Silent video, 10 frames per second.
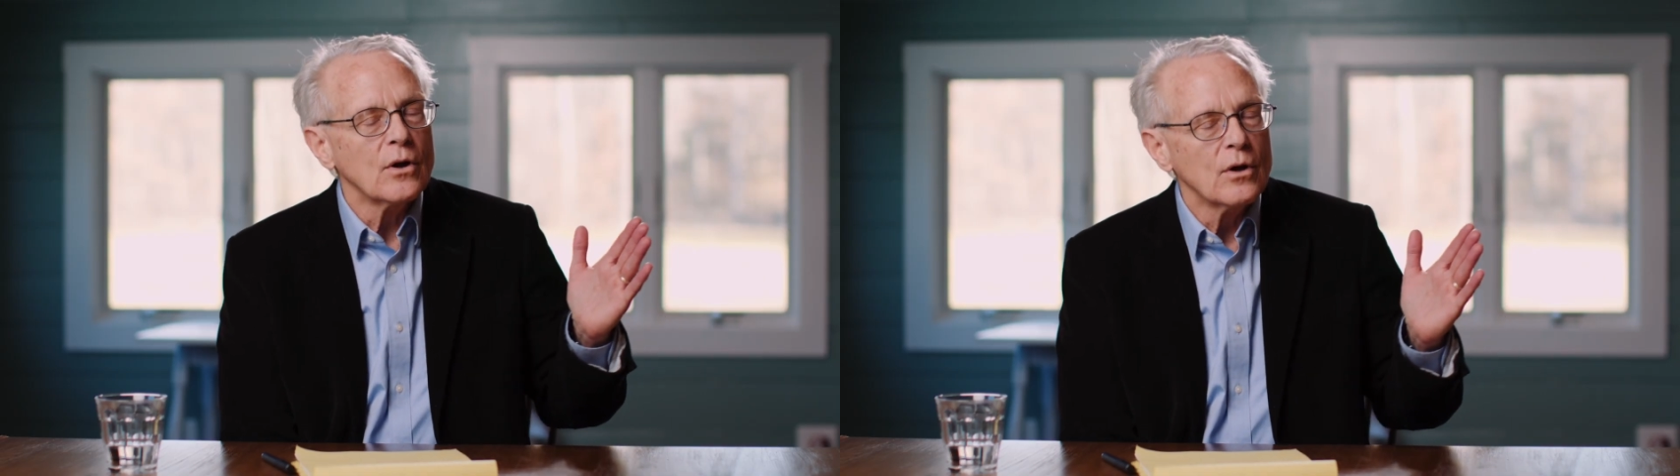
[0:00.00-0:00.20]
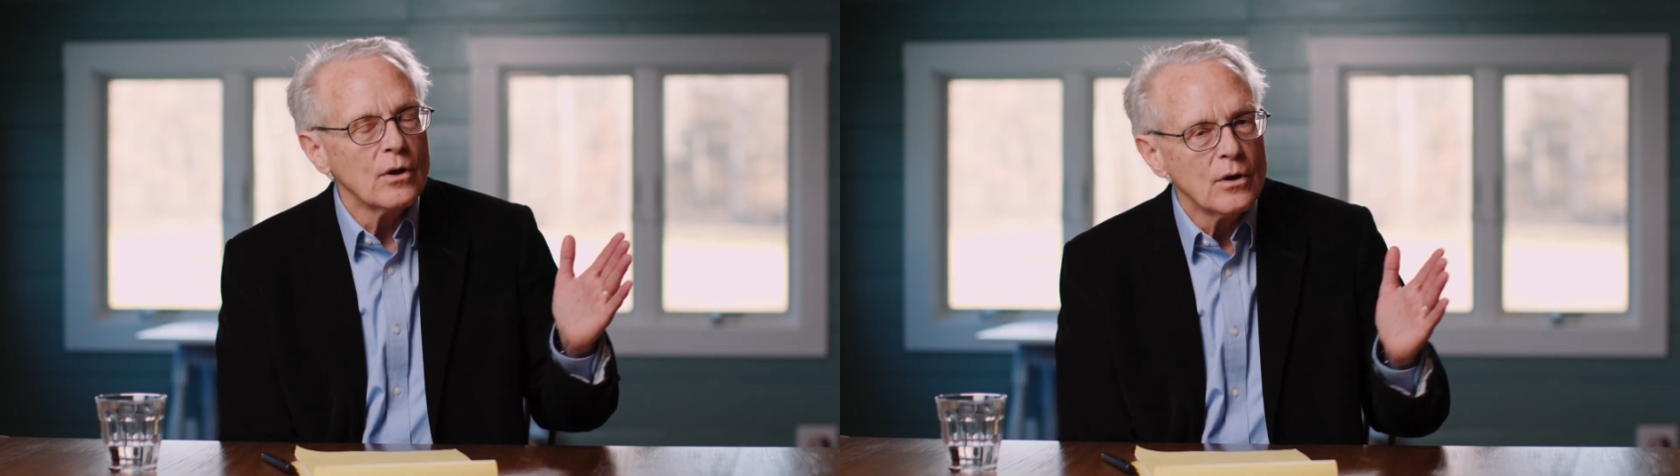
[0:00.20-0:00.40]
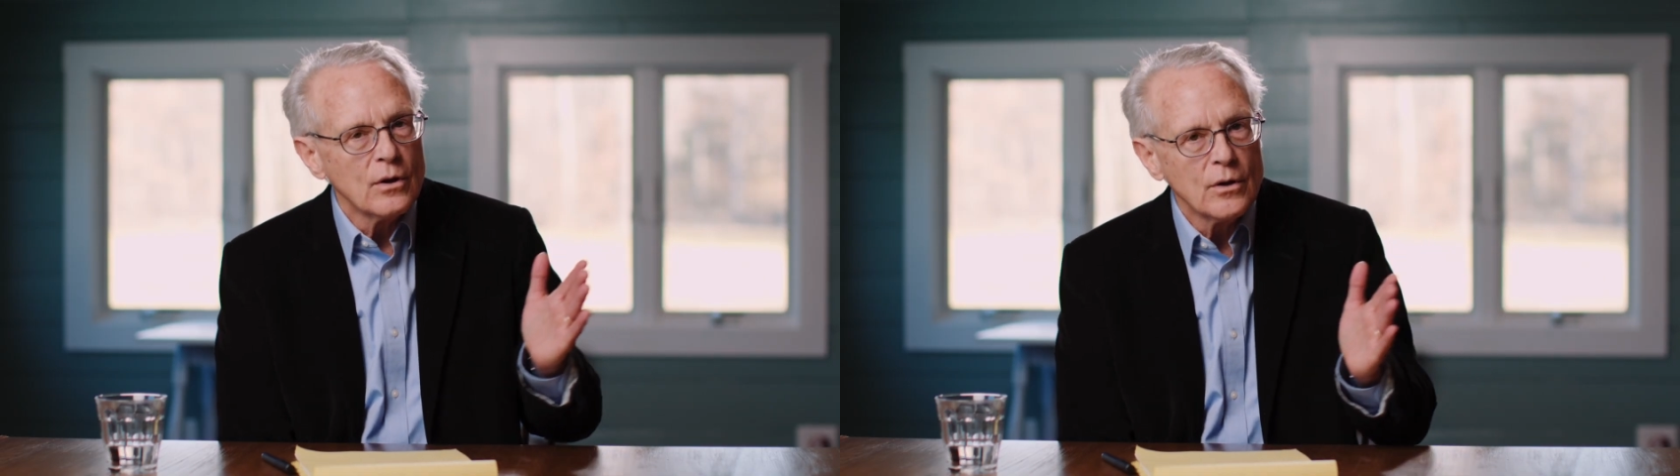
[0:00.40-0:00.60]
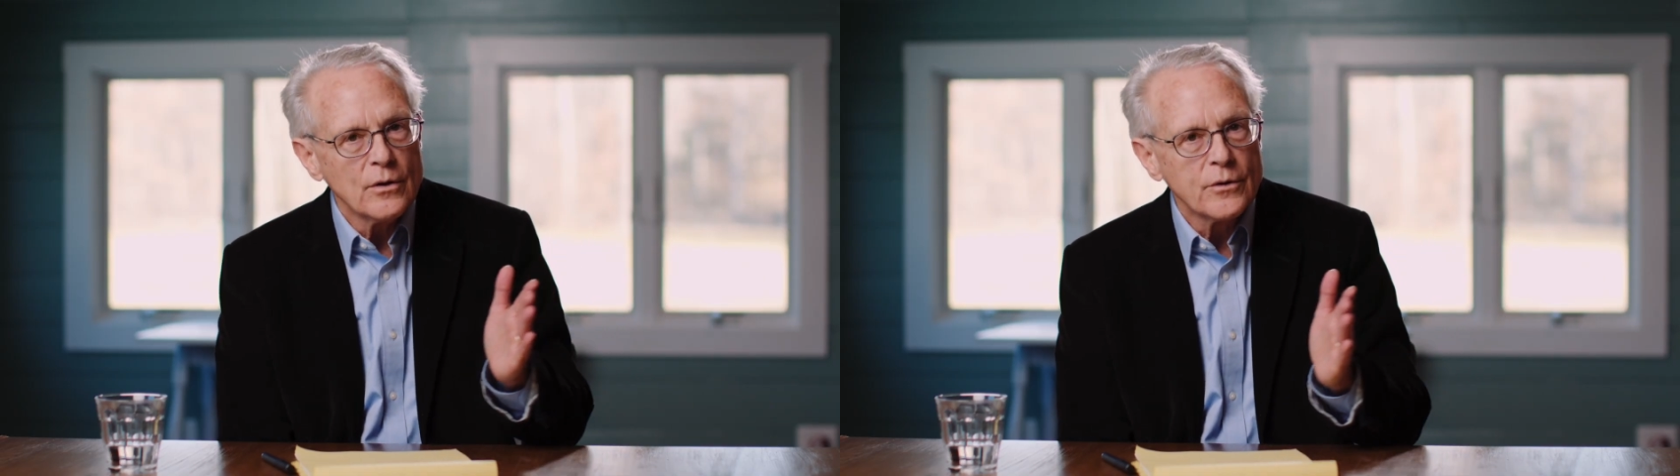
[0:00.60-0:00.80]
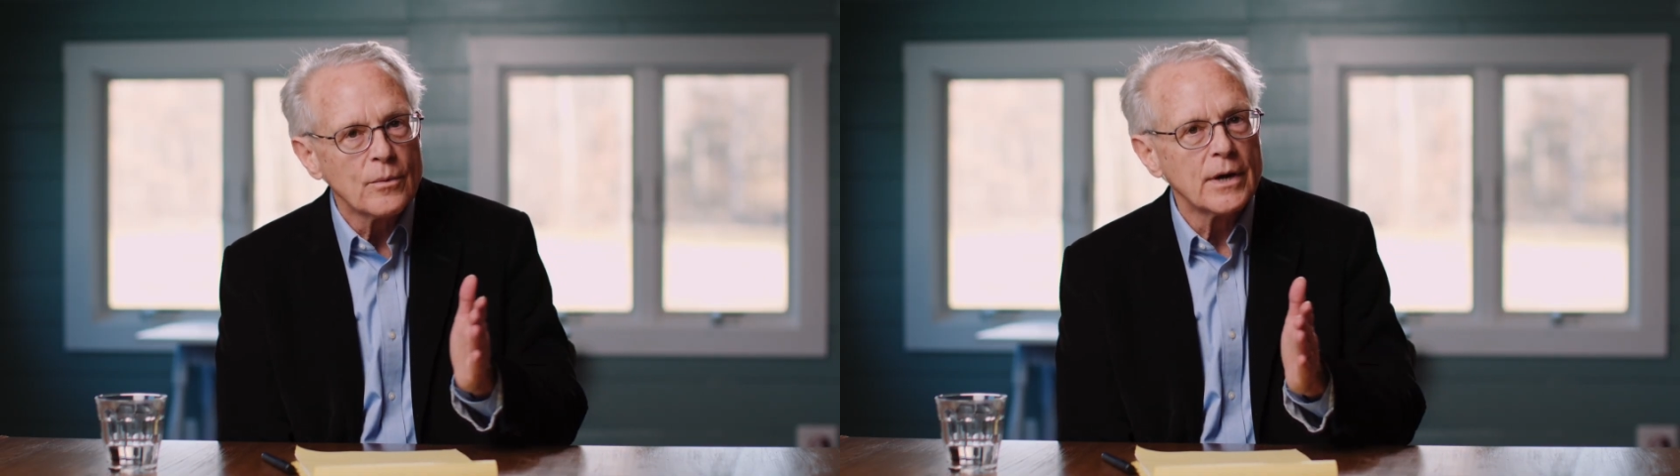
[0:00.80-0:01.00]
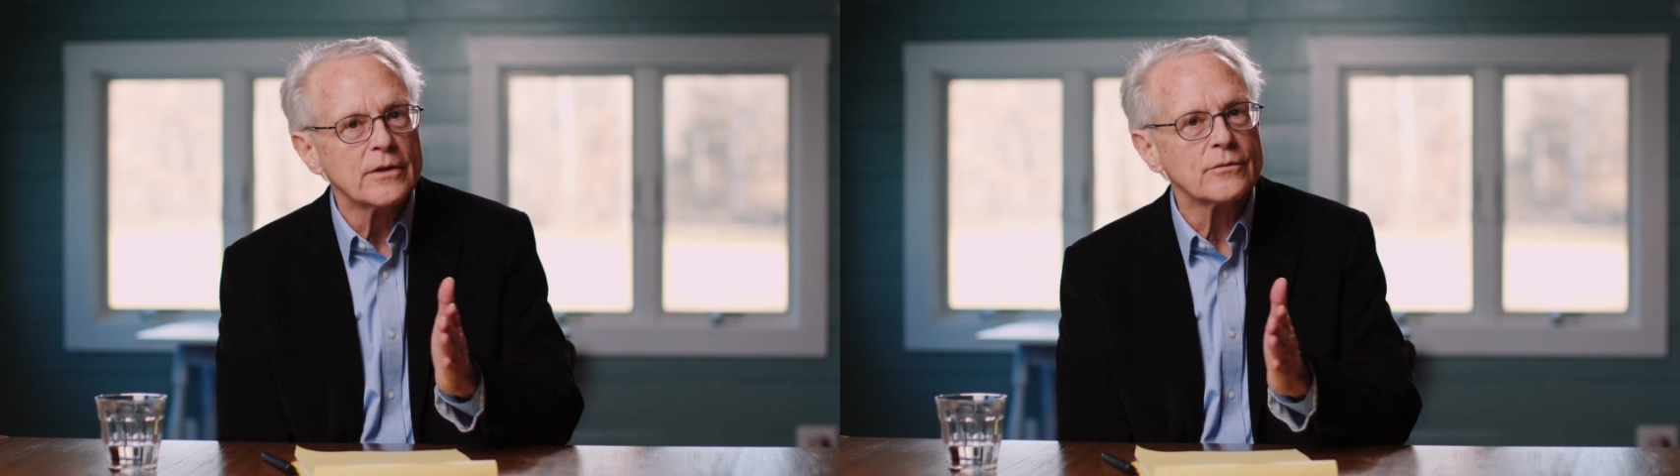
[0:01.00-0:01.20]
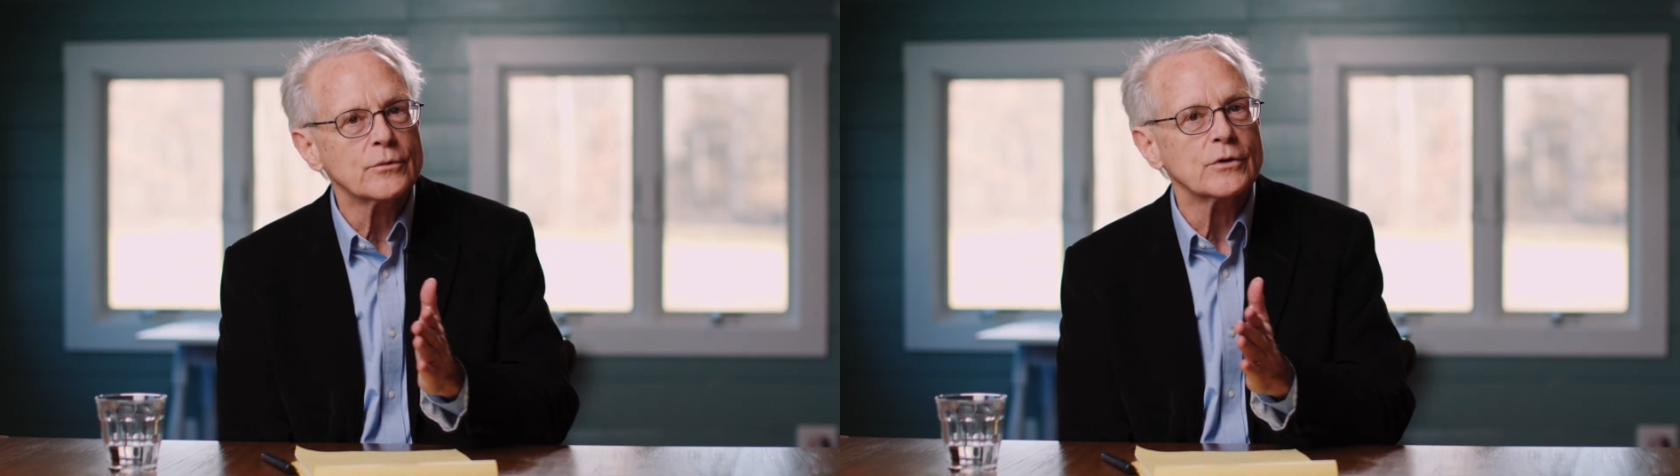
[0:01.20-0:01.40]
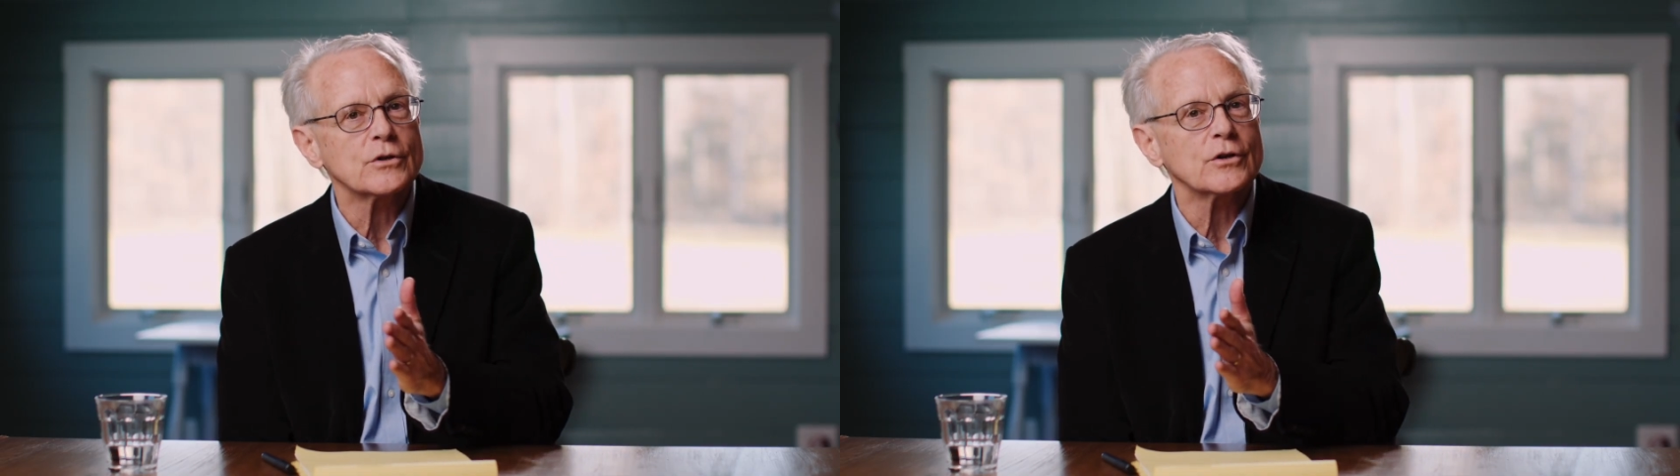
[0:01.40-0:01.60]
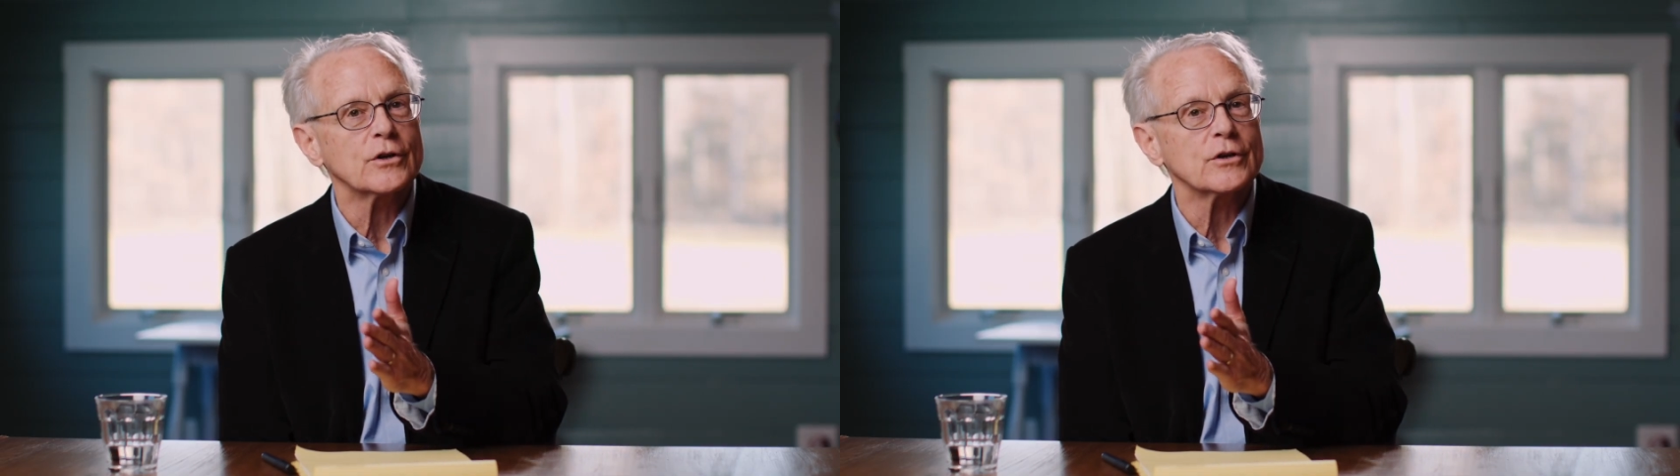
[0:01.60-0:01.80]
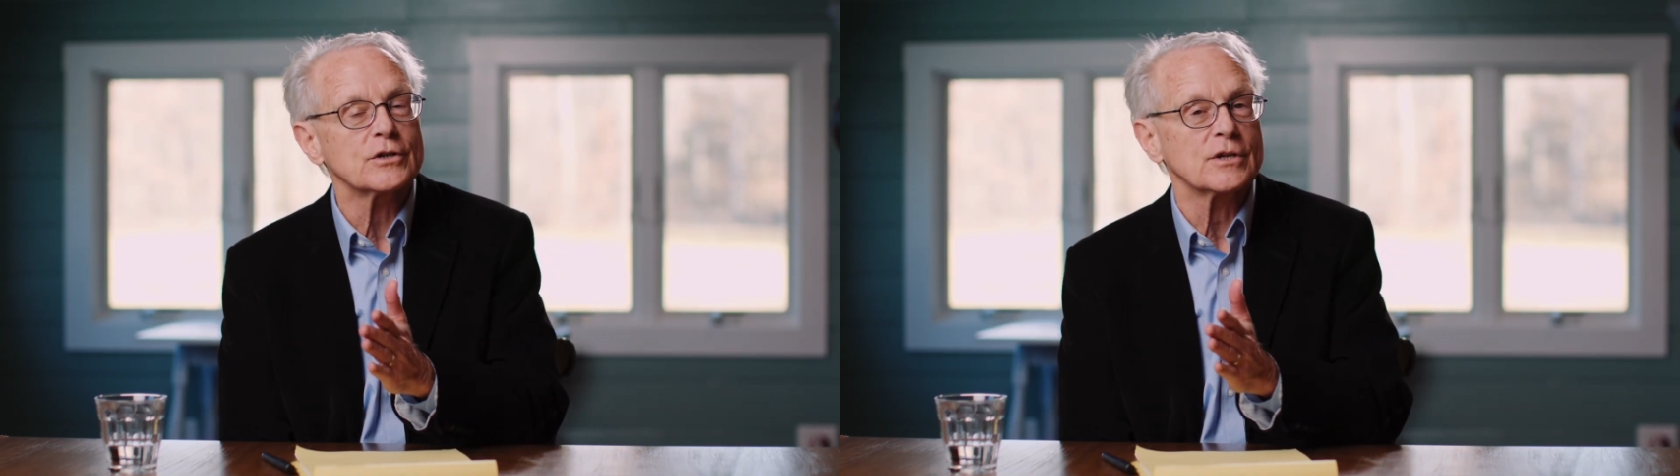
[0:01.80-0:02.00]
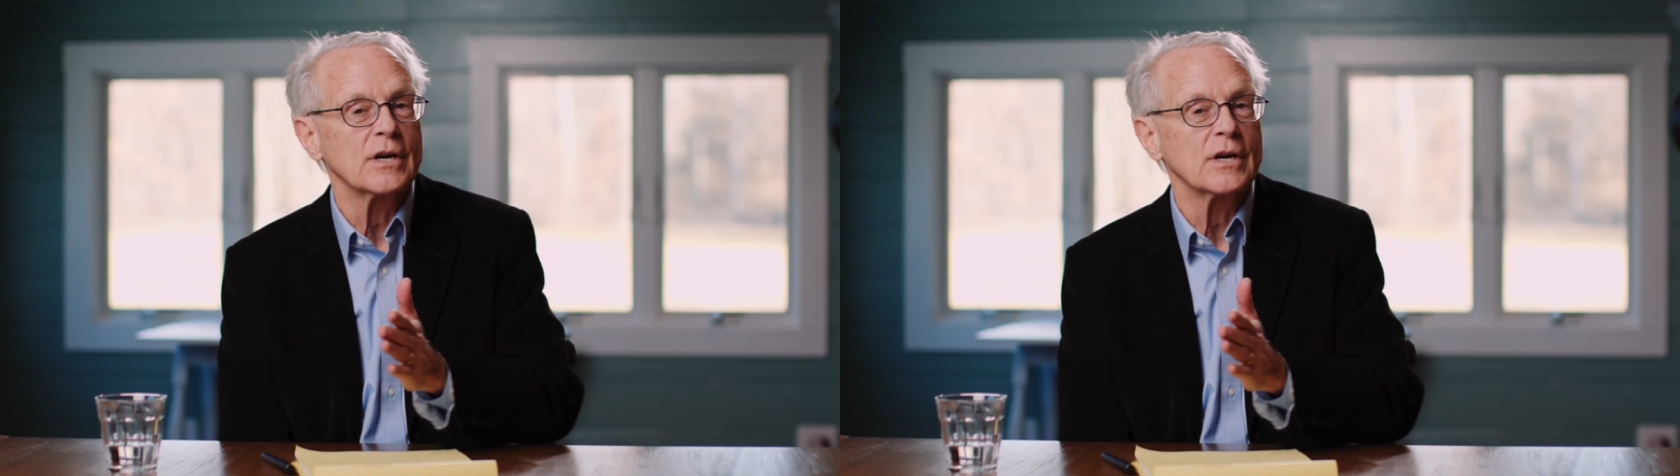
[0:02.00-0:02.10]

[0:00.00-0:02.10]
all the way through the church